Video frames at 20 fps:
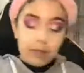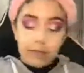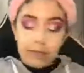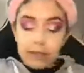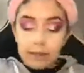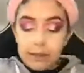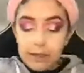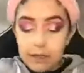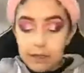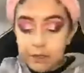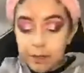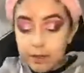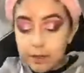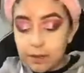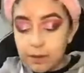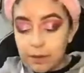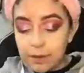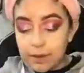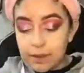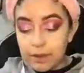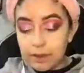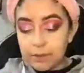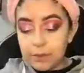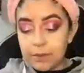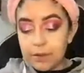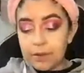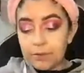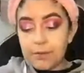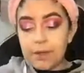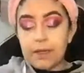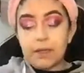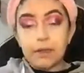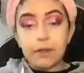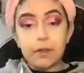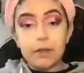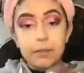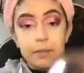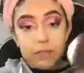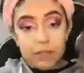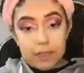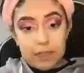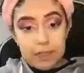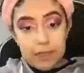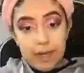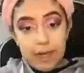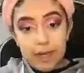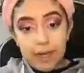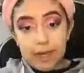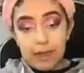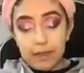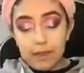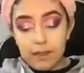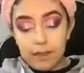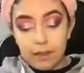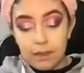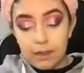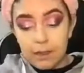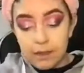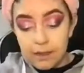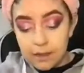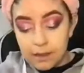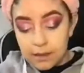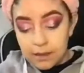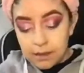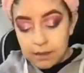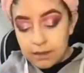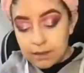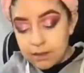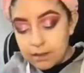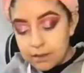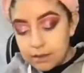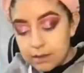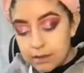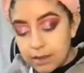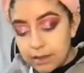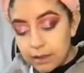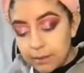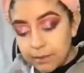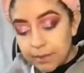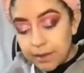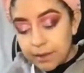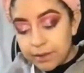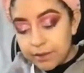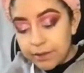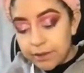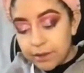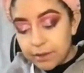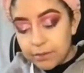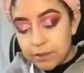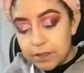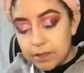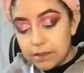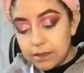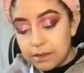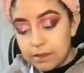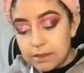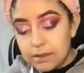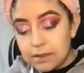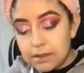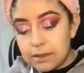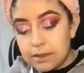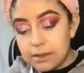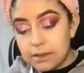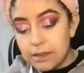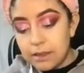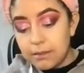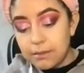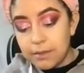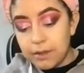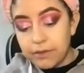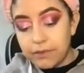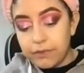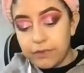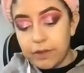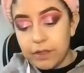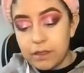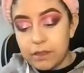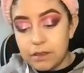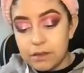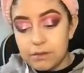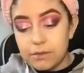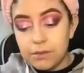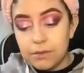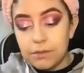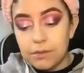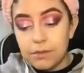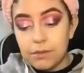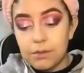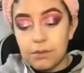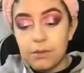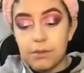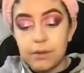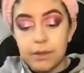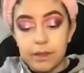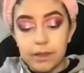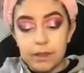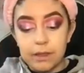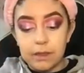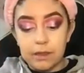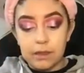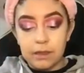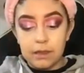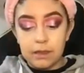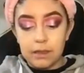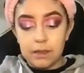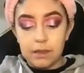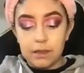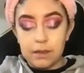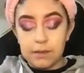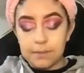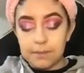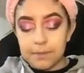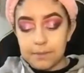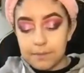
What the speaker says: Now I'm gonna go in with my Laura Mercier setting powder, and I'm just gonna set my face real quickly